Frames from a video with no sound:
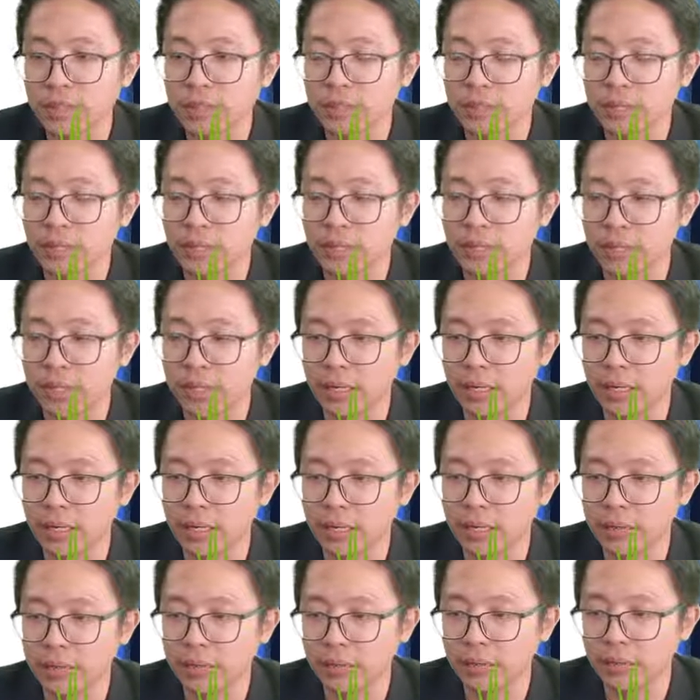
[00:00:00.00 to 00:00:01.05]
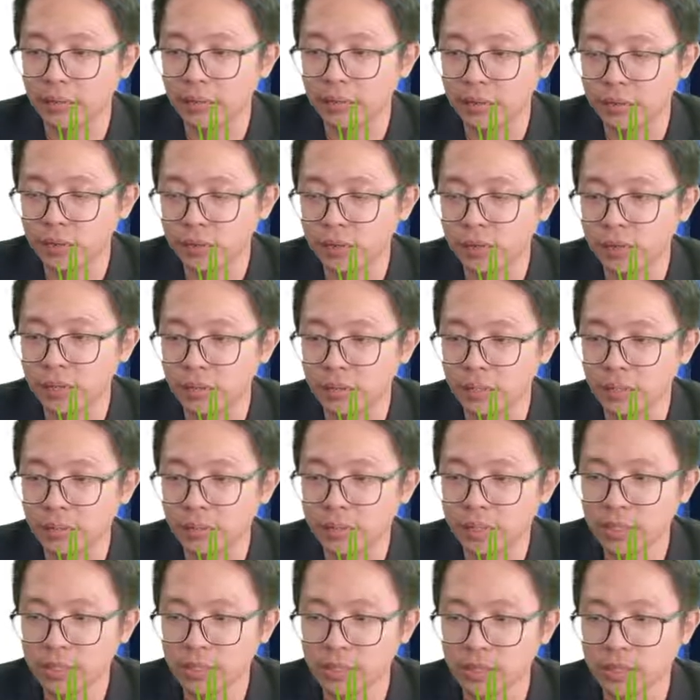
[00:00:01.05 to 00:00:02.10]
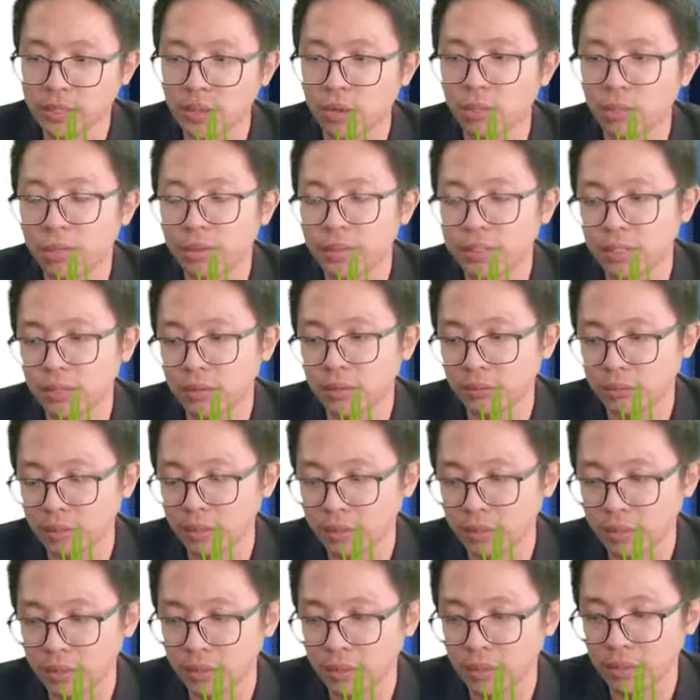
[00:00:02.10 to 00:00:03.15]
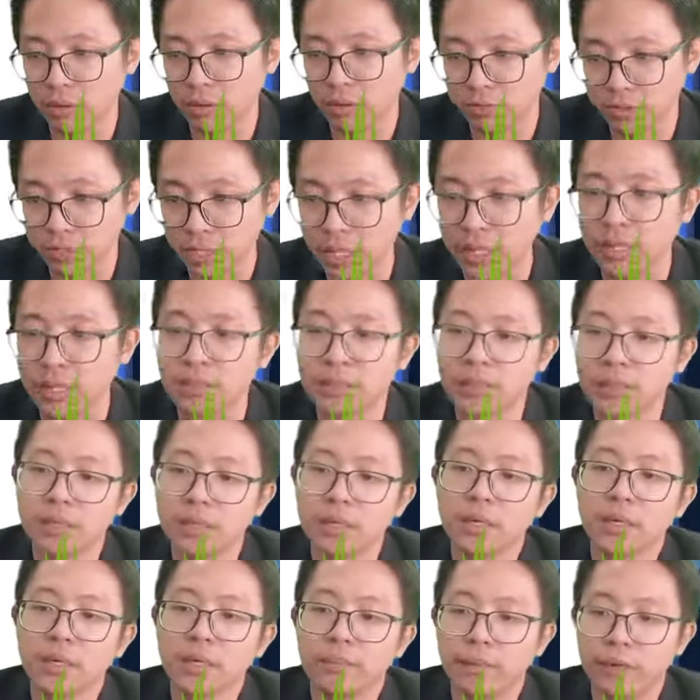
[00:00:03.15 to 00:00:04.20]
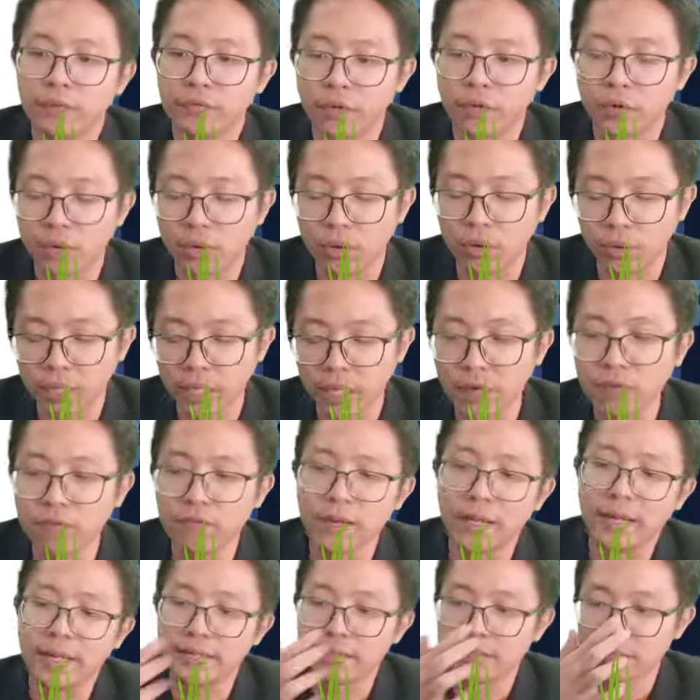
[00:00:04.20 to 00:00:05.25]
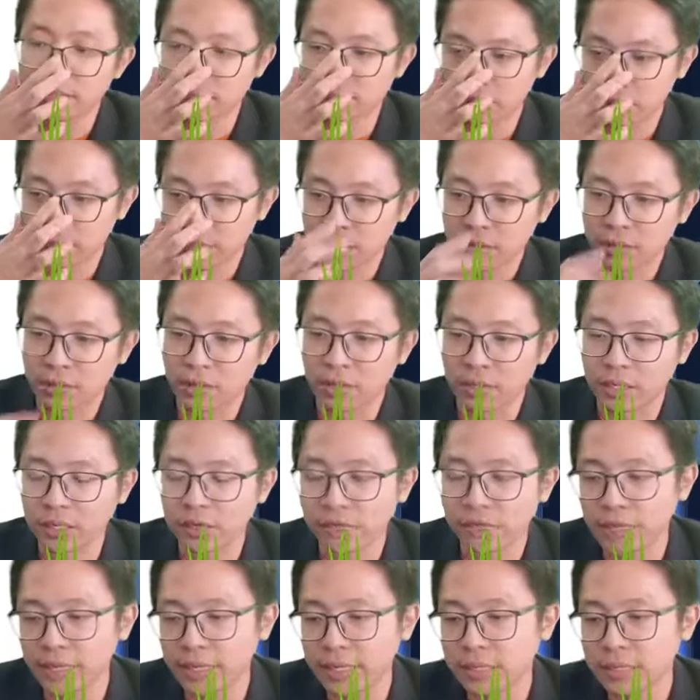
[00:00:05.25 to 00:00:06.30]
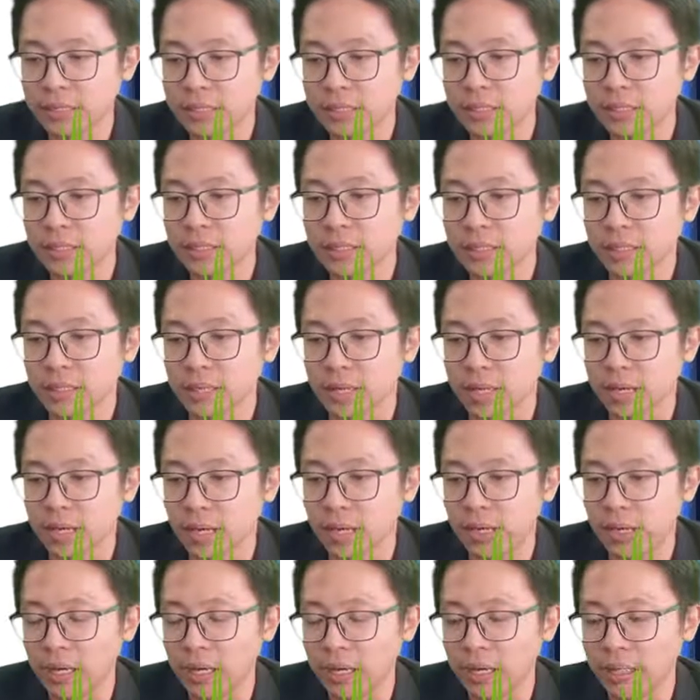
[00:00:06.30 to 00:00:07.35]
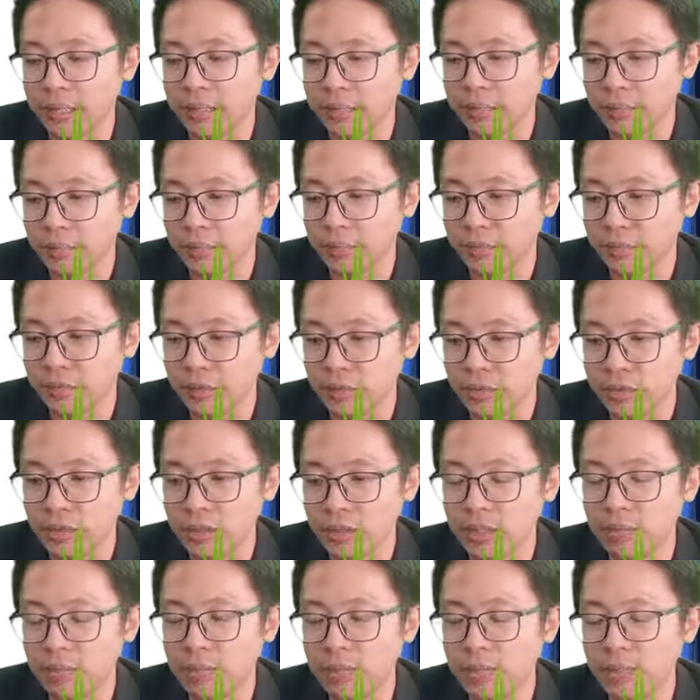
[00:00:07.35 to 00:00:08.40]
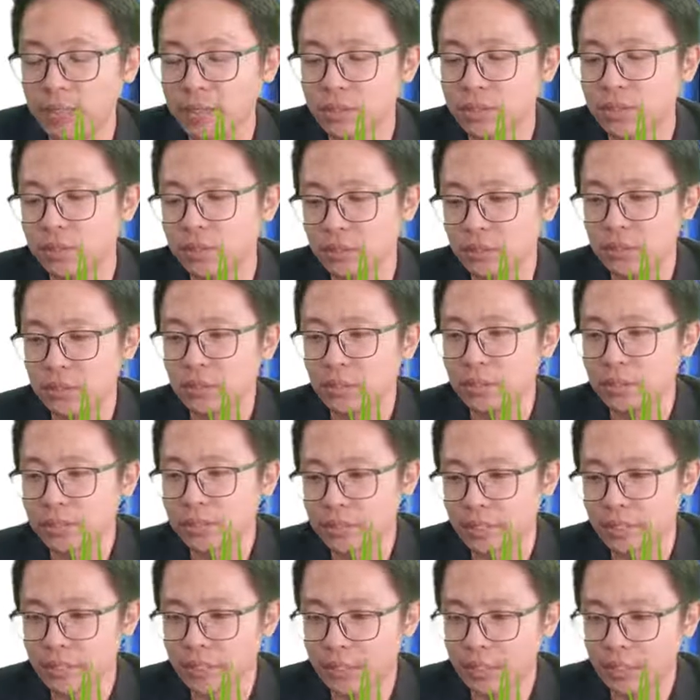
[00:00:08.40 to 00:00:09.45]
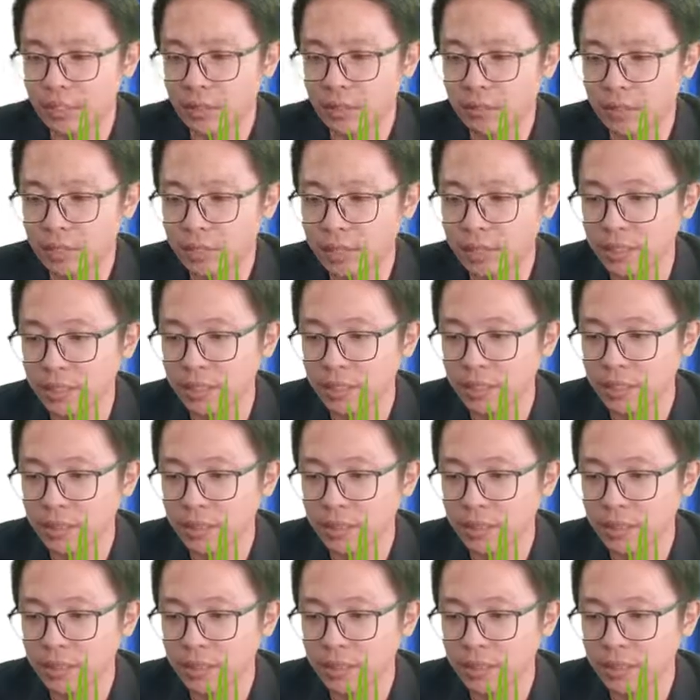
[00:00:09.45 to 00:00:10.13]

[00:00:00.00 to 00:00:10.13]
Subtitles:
The image is opposite to the object. But for concave lens, the virtual image is over here.